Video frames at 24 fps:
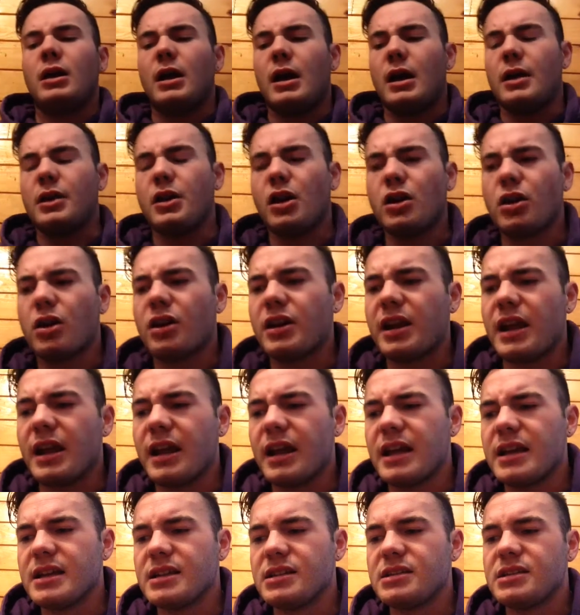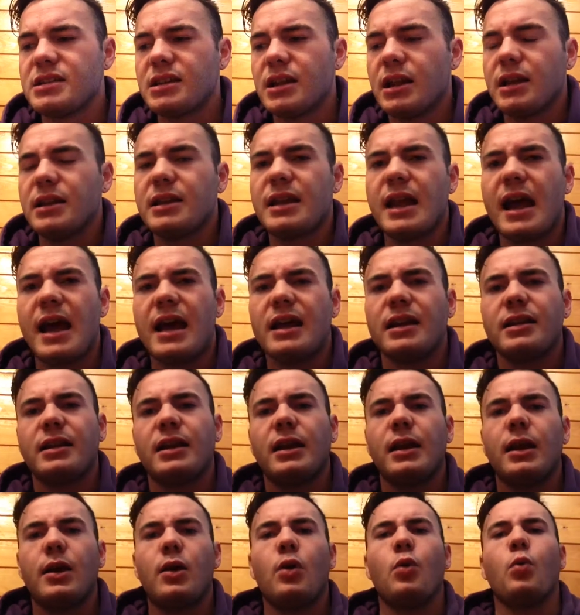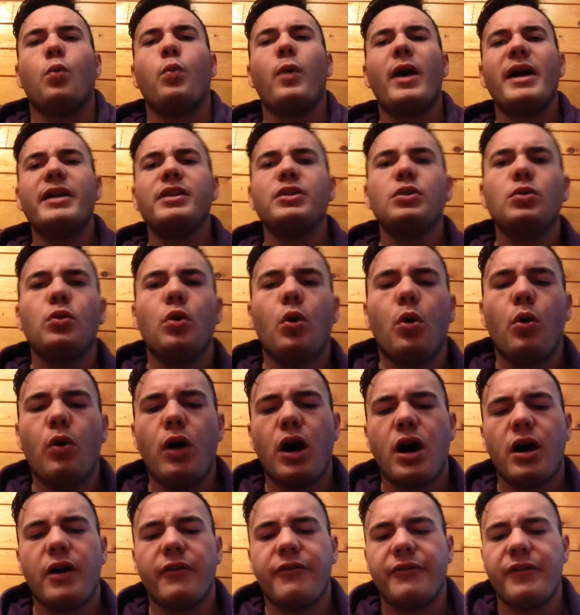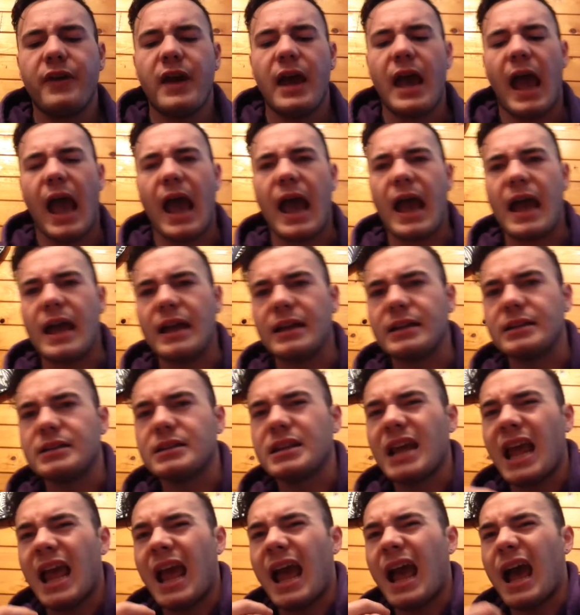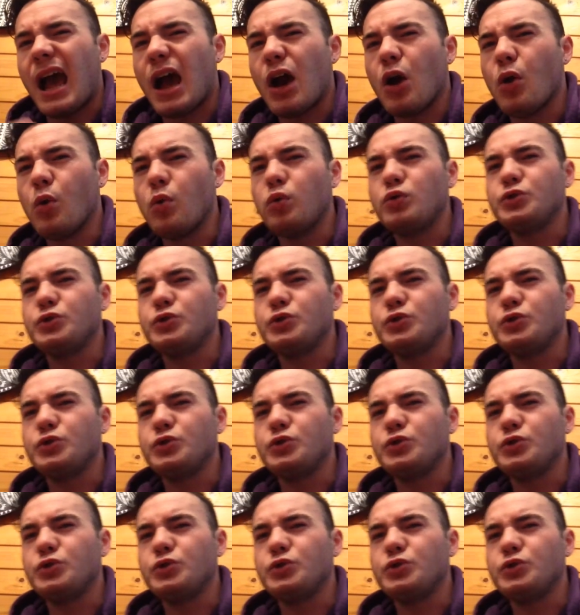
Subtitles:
another thing is that when you go off and how